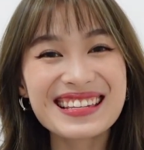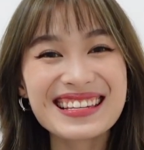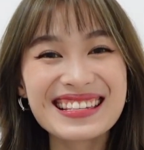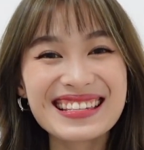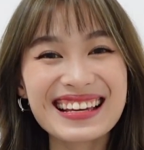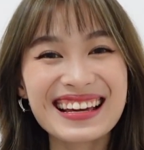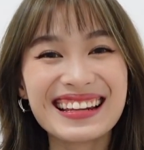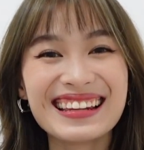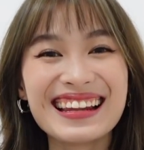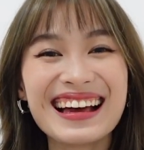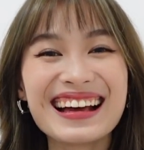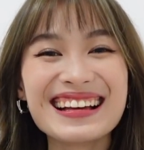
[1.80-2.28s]

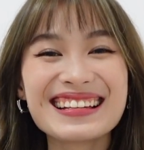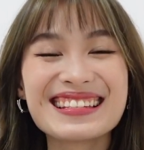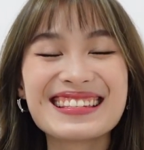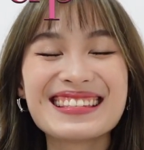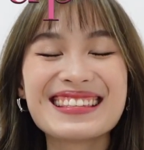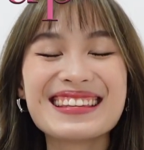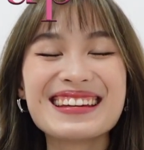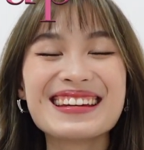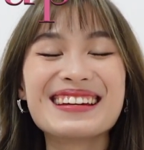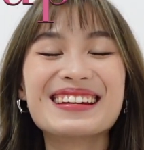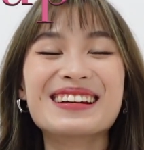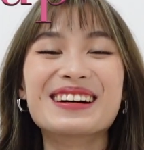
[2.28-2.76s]
since I last
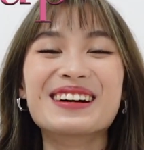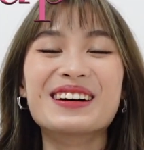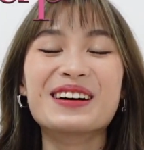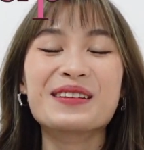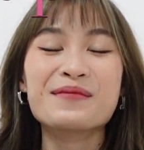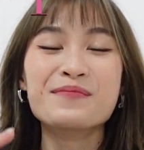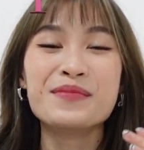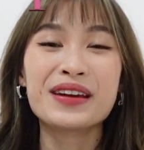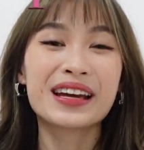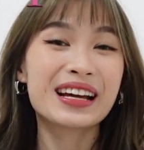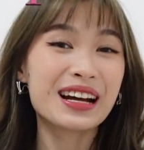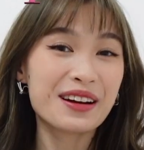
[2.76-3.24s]
did
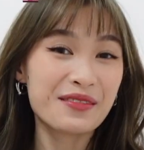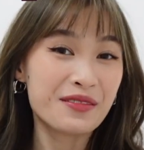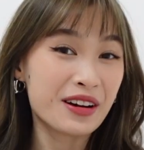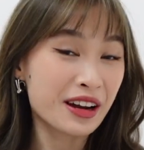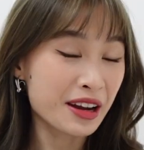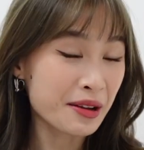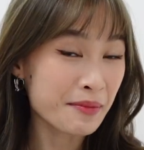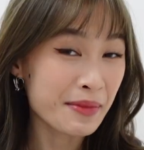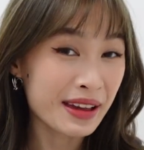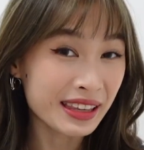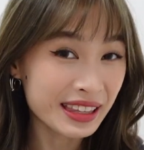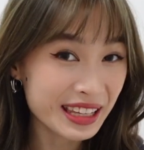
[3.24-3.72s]
a makeup
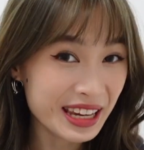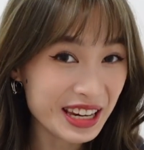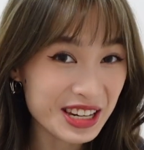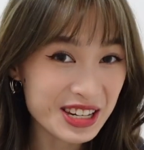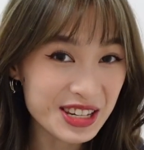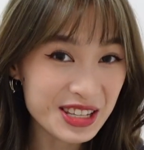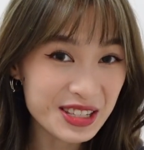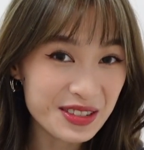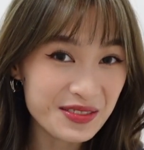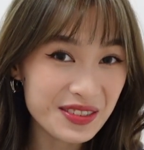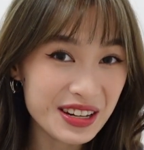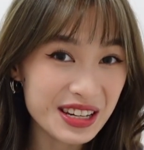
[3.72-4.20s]

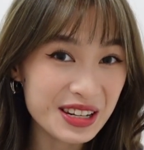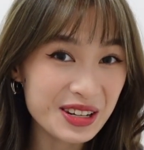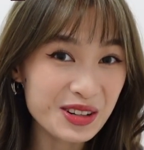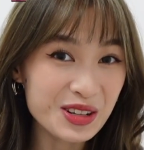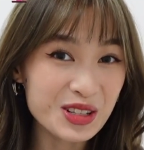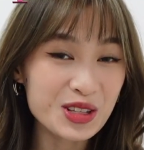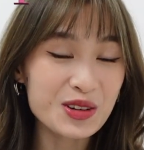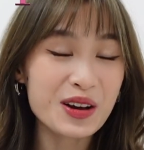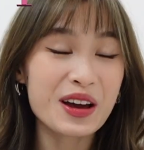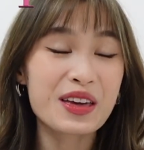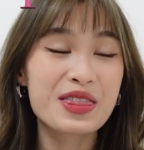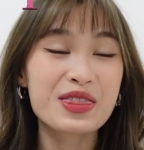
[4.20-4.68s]
recommendations video,
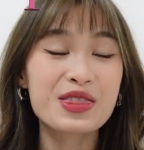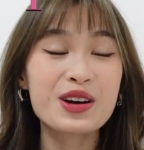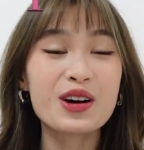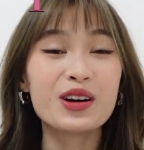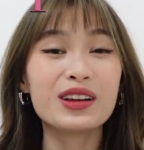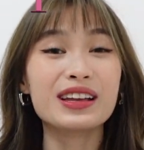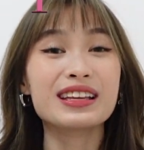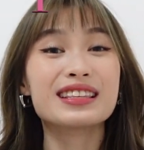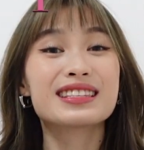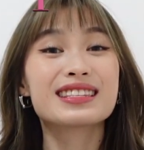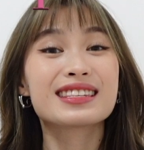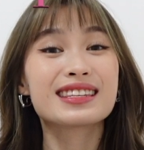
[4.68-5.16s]
so I
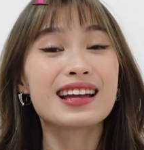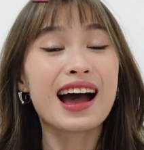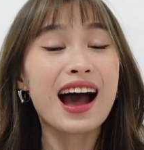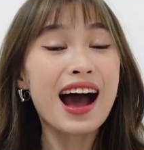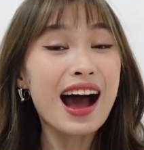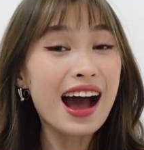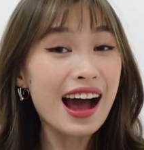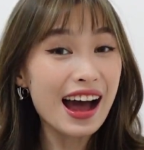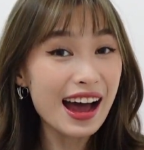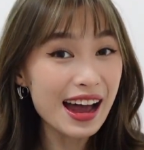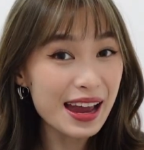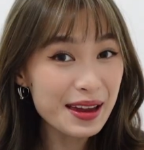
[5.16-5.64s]
thought it's
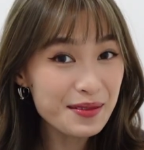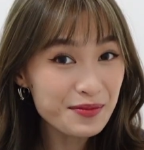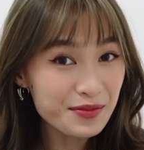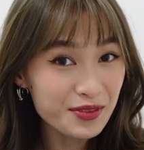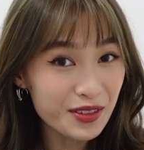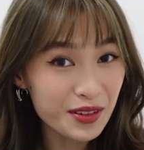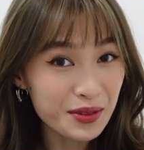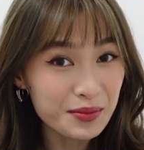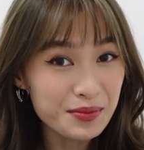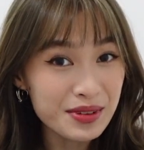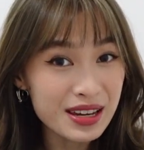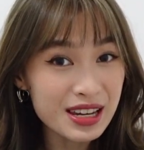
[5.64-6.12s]
time
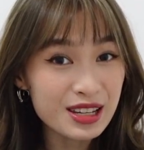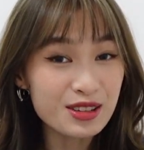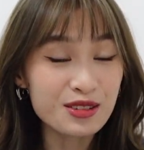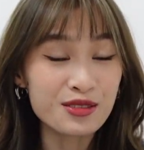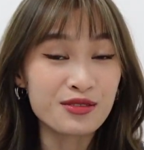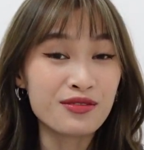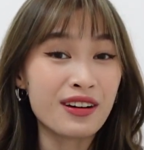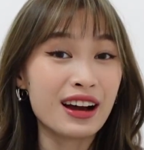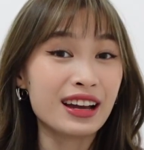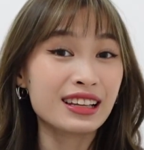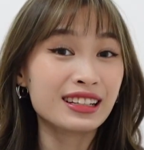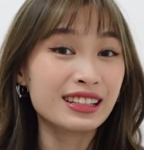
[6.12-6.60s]
for me to
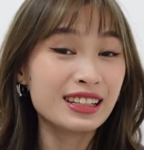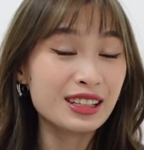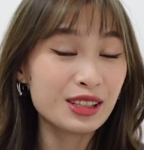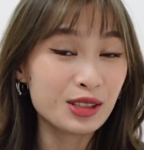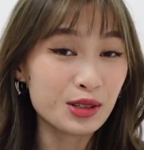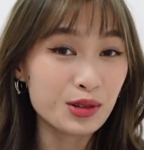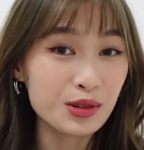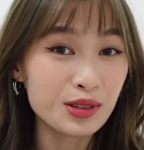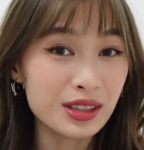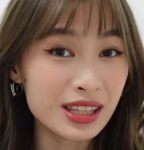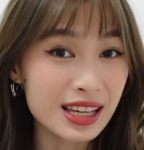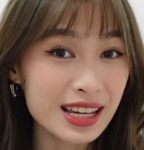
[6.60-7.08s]
finally
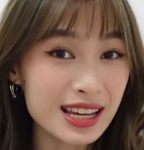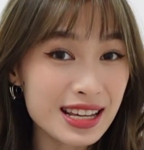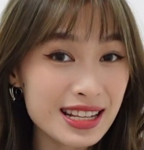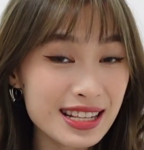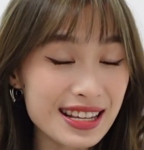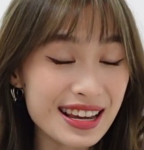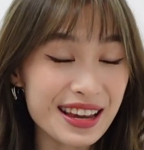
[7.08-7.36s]
do this.